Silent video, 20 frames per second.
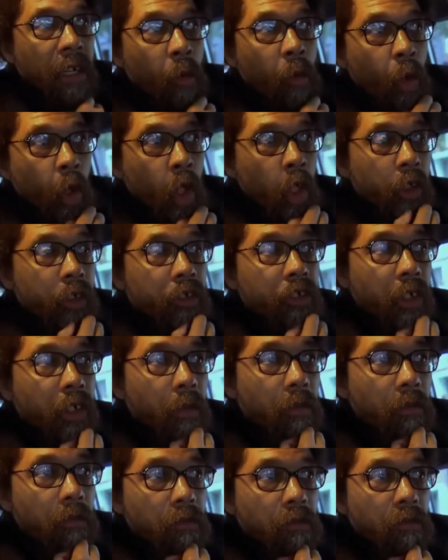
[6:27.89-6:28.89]
words,
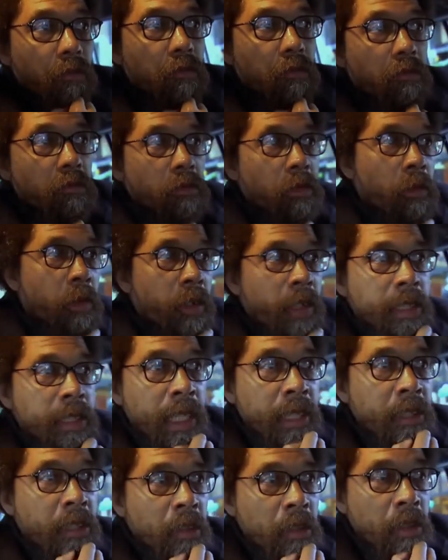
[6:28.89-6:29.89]
whereas
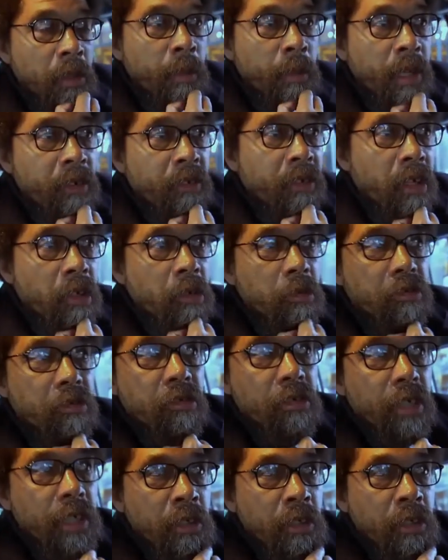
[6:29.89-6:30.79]
I talk about notes,